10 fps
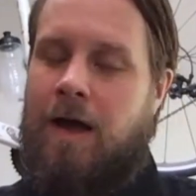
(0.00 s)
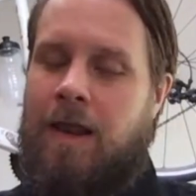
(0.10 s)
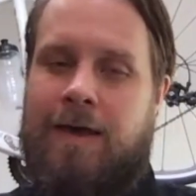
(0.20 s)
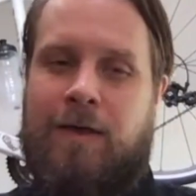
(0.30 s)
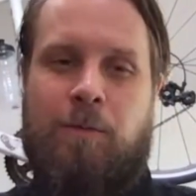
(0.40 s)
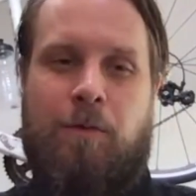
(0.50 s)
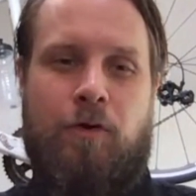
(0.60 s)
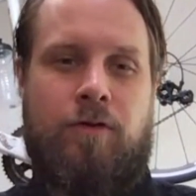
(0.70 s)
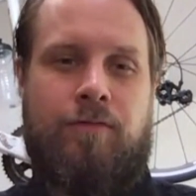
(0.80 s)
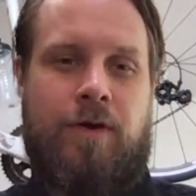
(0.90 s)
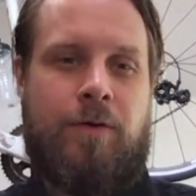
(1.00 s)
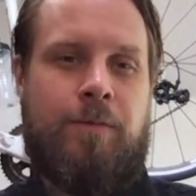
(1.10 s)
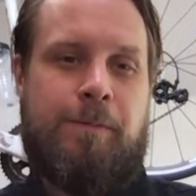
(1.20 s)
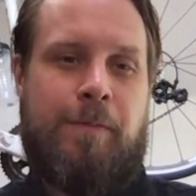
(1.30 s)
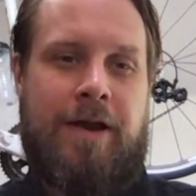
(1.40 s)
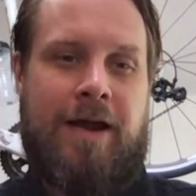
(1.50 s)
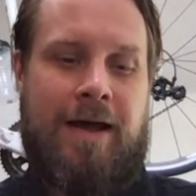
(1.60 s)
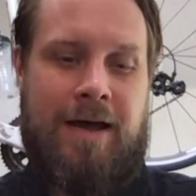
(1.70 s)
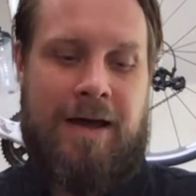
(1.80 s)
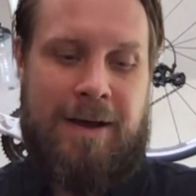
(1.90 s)
I like your point of view, but
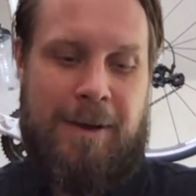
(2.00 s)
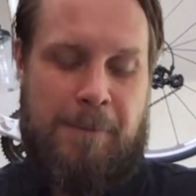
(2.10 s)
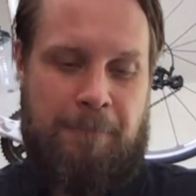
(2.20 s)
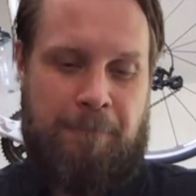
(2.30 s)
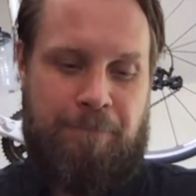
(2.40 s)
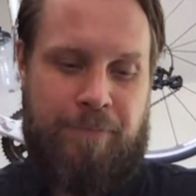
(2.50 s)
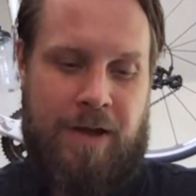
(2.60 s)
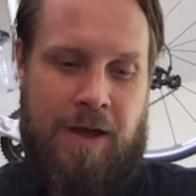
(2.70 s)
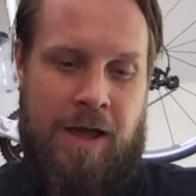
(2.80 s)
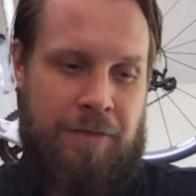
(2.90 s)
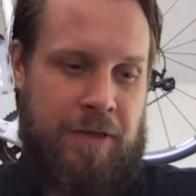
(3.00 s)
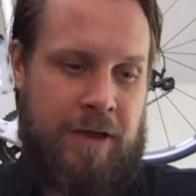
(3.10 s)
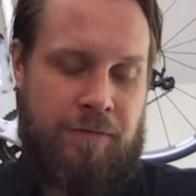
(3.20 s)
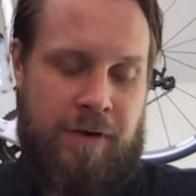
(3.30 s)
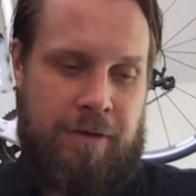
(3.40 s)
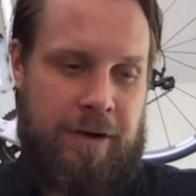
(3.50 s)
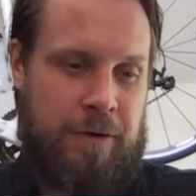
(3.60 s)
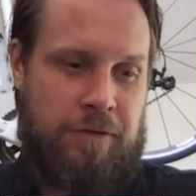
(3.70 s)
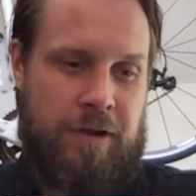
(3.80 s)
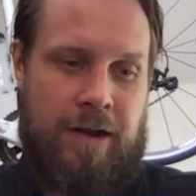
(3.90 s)
I think it's very
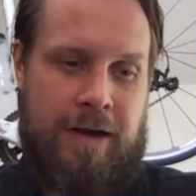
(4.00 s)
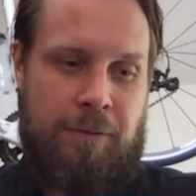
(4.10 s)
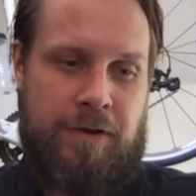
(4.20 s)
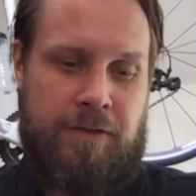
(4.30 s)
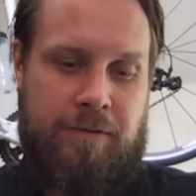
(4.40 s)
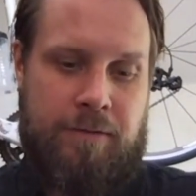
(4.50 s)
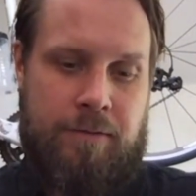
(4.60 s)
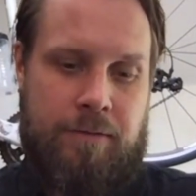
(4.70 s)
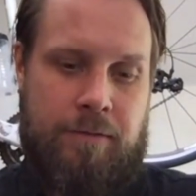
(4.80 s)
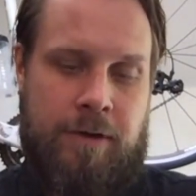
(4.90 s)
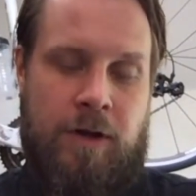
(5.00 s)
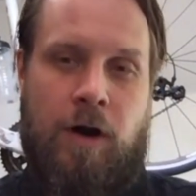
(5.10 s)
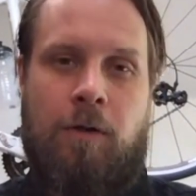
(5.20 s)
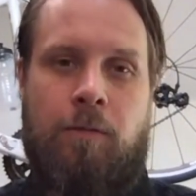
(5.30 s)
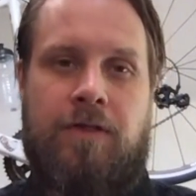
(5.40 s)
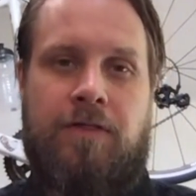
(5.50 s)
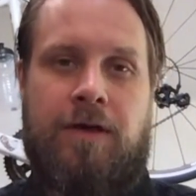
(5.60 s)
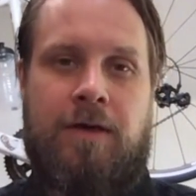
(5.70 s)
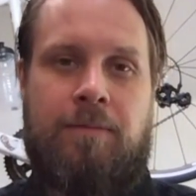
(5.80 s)
closely aligned with, you know, how we